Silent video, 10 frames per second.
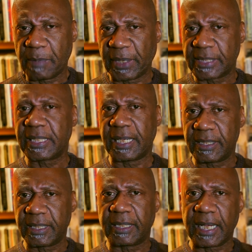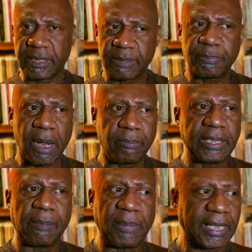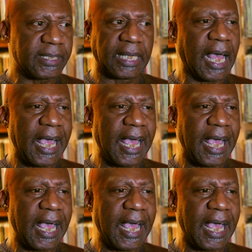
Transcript: that makes sense. Yeah, that's probably the biggest thing.